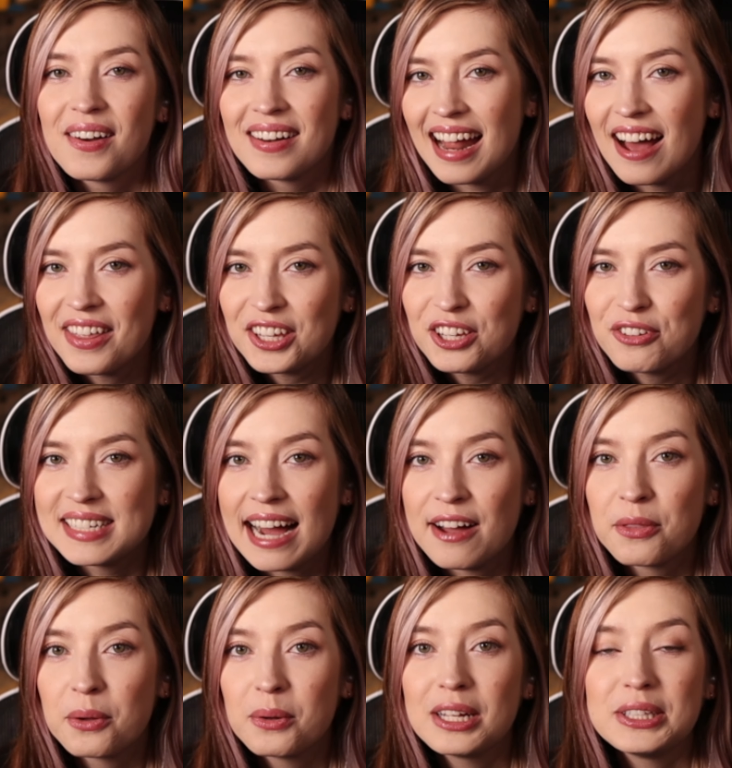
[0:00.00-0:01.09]
Now that you've
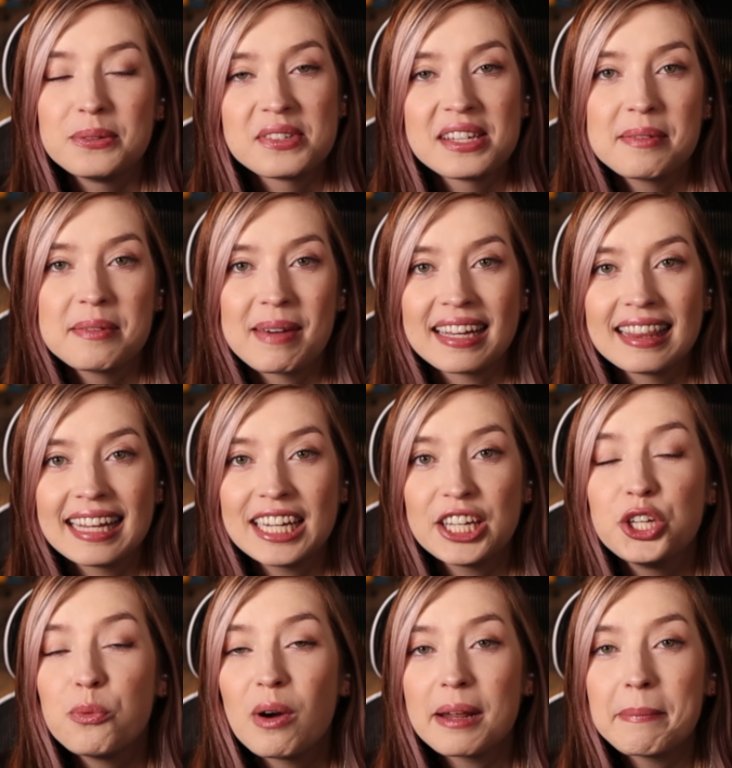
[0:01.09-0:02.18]
downloaded using my link,
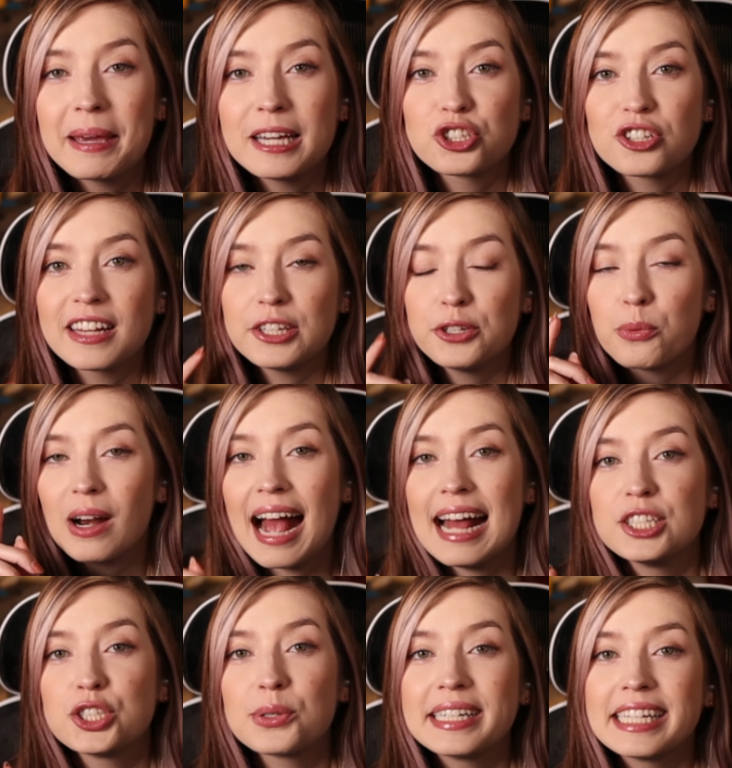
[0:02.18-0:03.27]
you want to make sure that you are
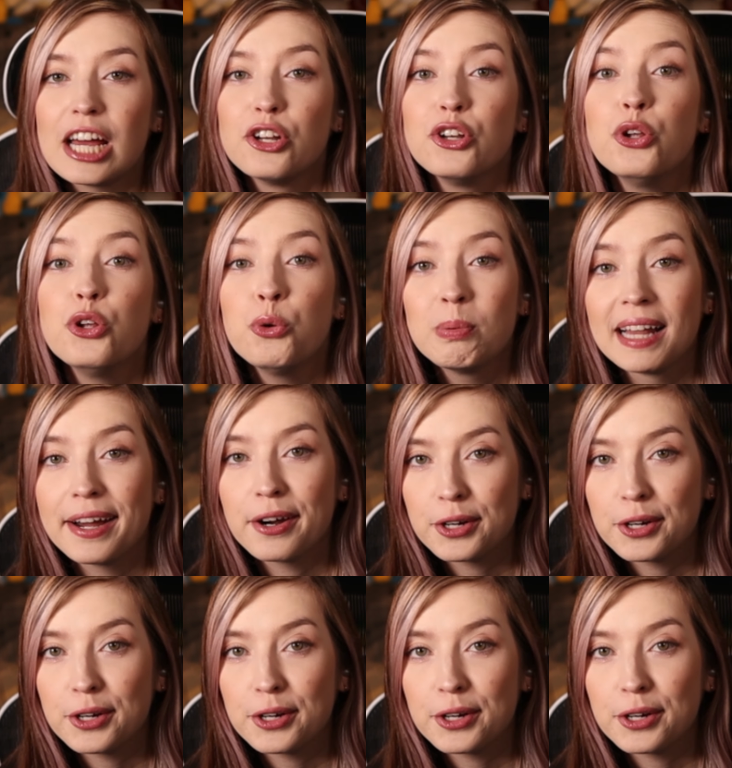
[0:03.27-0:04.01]
entering a new player